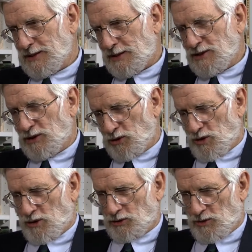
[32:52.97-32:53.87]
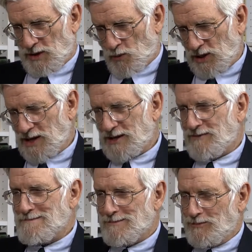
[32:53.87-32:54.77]
in the long run, what kind
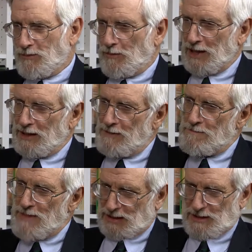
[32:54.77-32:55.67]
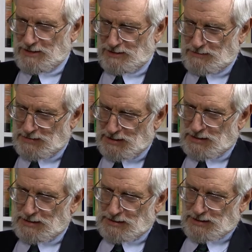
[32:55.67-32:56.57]
of mechanism
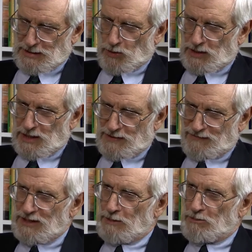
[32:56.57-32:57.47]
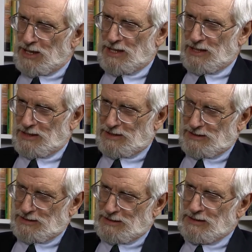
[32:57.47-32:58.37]
and what kind of
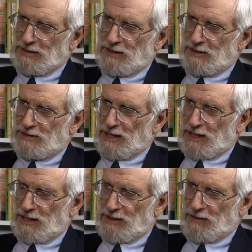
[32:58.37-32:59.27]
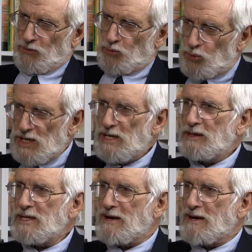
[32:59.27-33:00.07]
independence does a really